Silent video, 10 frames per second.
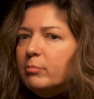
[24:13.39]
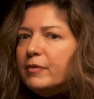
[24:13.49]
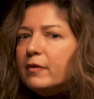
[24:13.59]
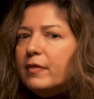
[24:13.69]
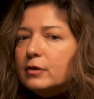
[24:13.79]

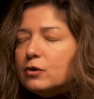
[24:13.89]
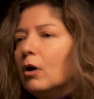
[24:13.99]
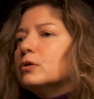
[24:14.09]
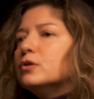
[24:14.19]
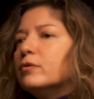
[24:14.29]
but that there's
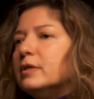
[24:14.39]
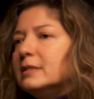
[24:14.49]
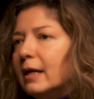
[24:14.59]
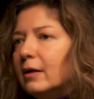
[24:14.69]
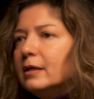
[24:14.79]
also
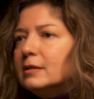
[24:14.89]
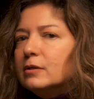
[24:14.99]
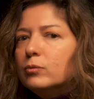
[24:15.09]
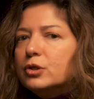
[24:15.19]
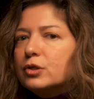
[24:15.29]
these areas
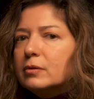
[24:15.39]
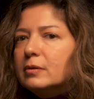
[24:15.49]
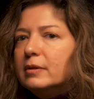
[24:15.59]
in which